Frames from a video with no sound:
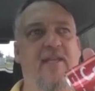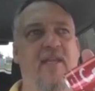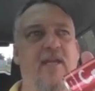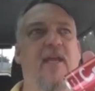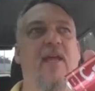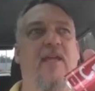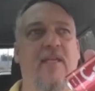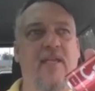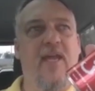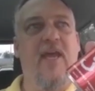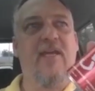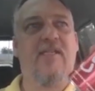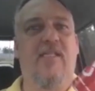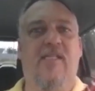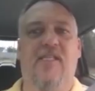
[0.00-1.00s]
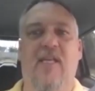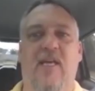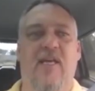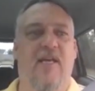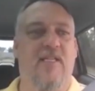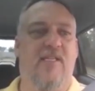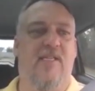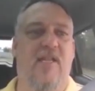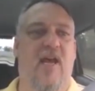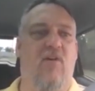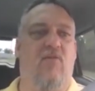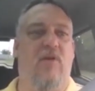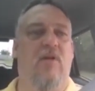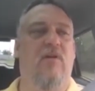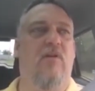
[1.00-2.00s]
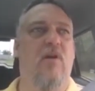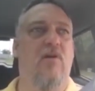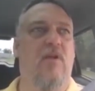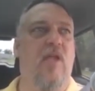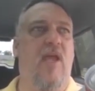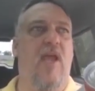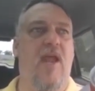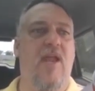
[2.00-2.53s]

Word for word: here, you don't sleep with anybody that works here.